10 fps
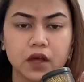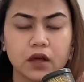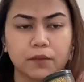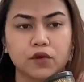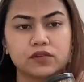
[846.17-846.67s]

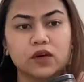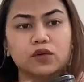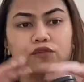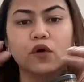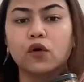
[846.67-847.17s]
Because out
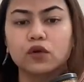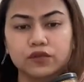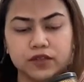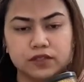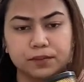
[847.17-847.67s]
of all of
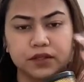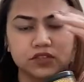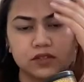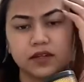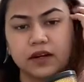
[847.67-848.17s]
these
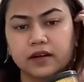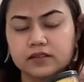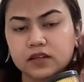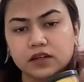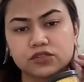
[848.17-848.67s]
pages that I
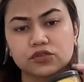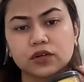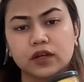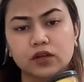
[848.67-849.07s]
discussed today,